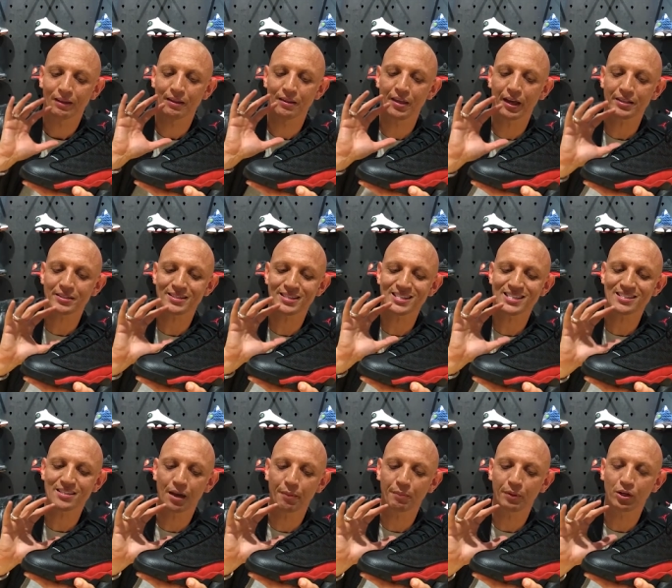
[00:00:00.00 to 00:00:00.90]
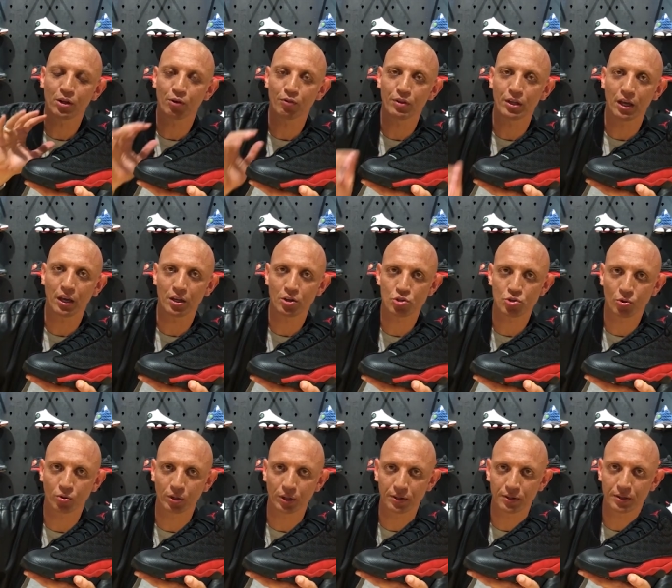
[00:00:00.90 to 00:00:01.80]
That's the summary of the Air
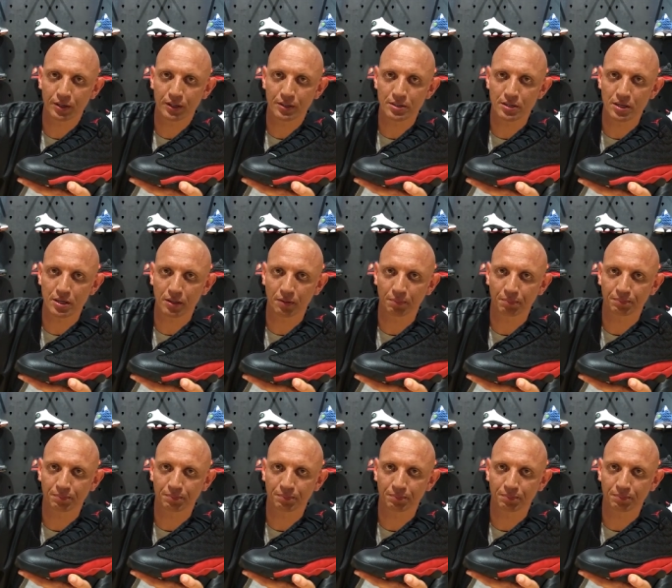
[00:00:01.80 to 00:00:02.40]
Jordan 13.